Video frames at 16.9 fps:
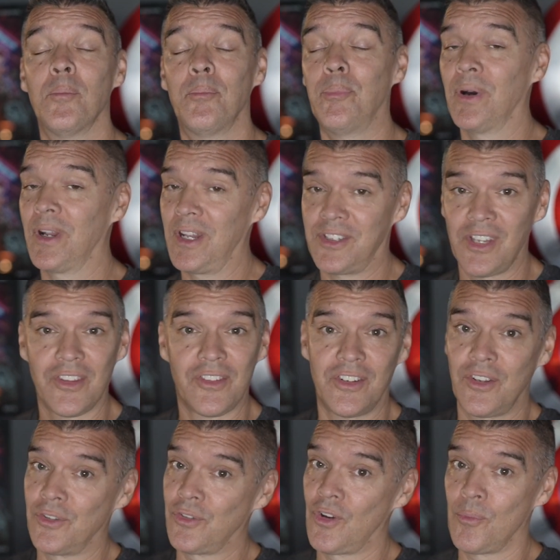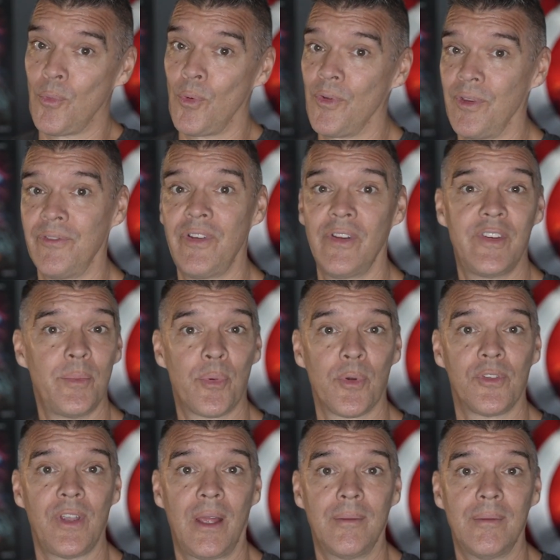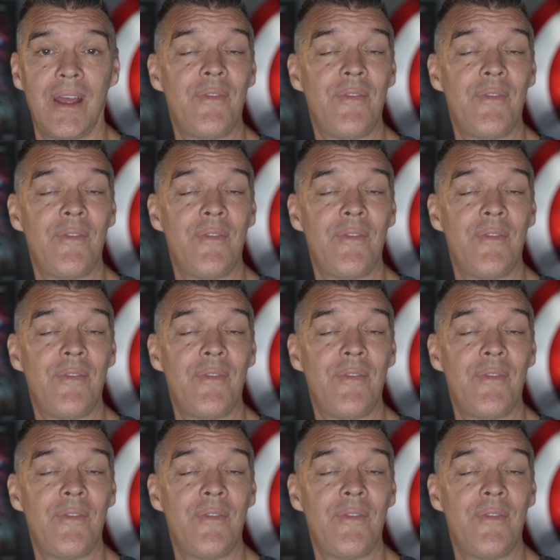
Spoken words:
But it doesn't deserve more than 50%.